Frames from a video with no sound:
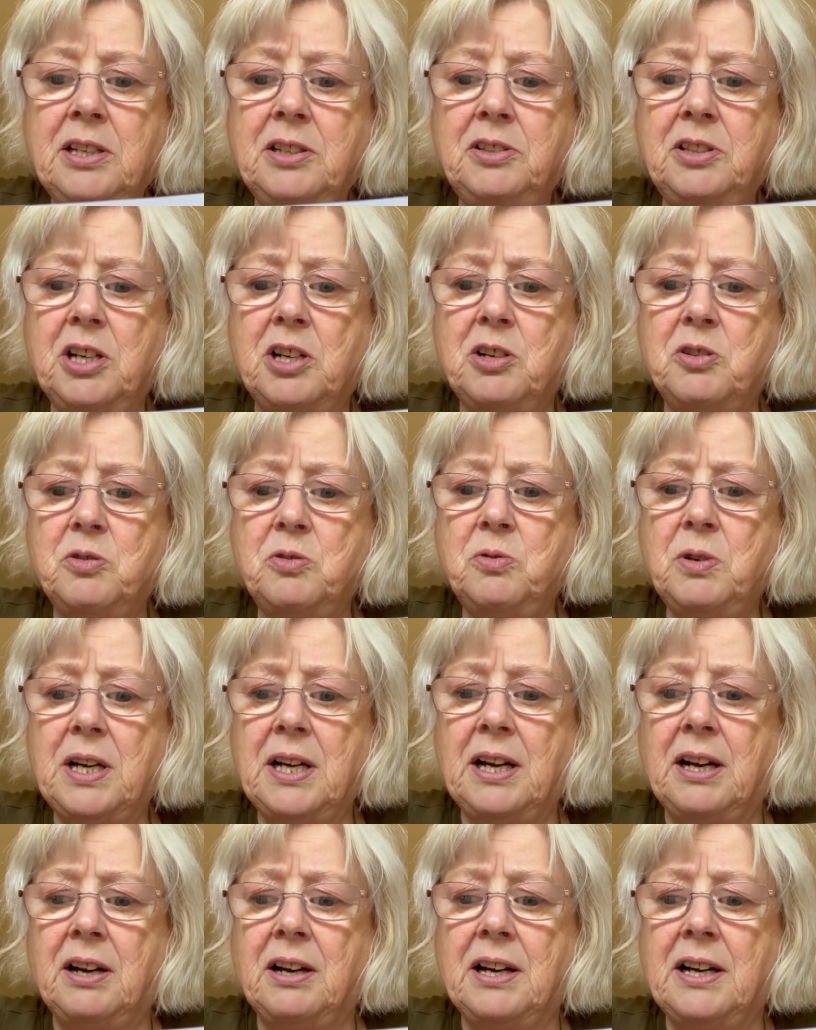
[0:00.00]
No
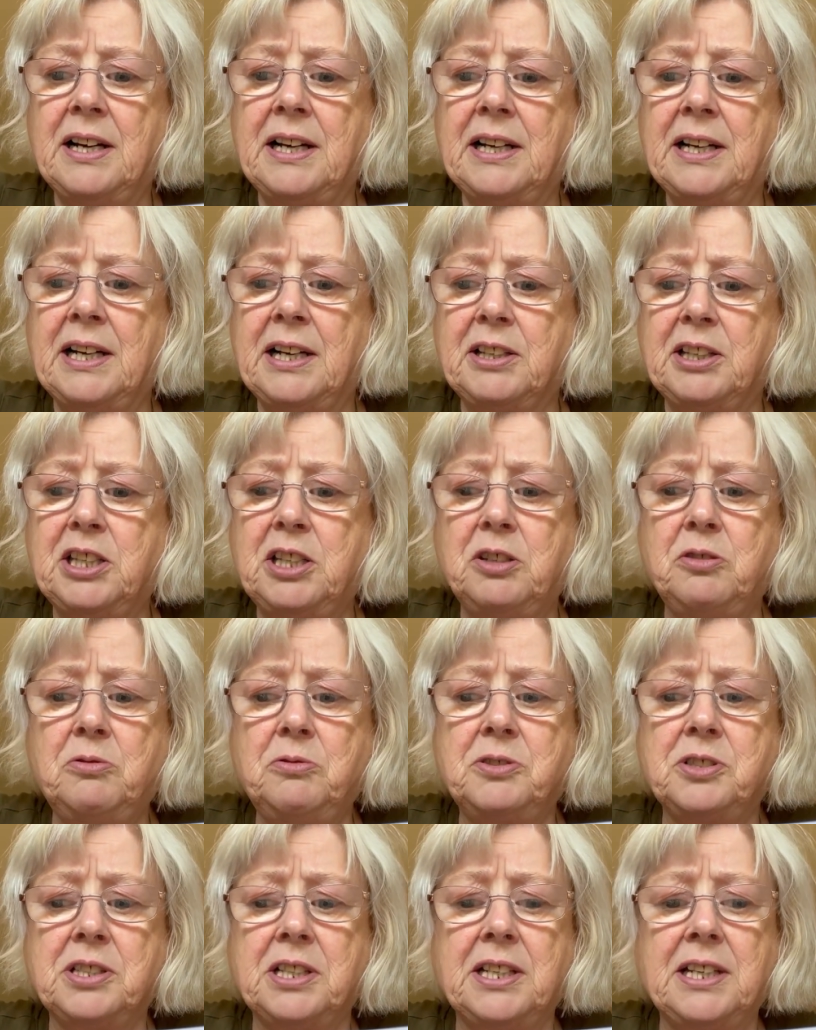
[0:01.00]

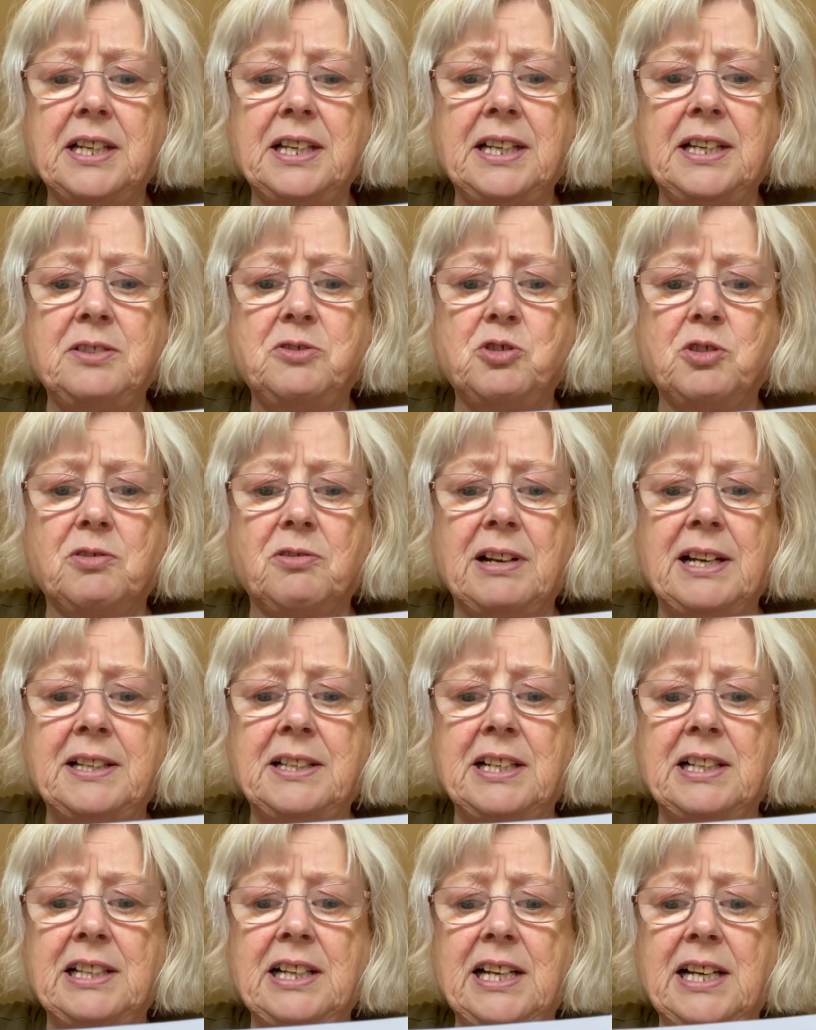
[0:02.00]
acute
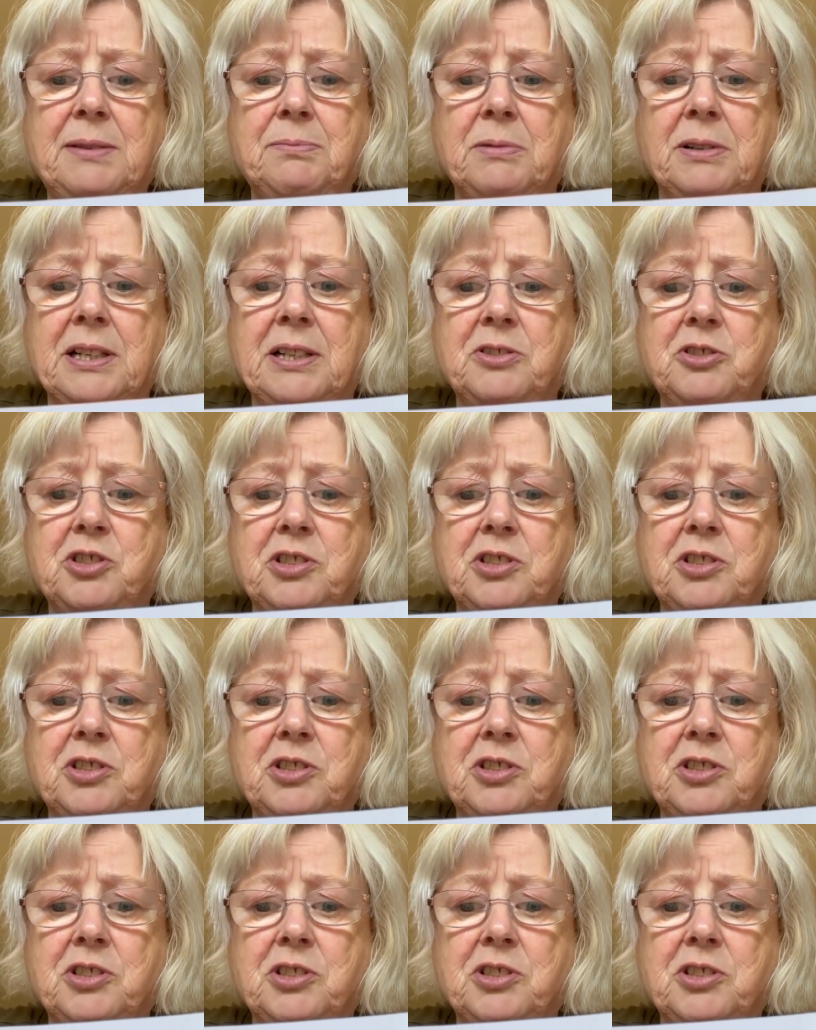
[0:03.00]
intracranial hemorrhage,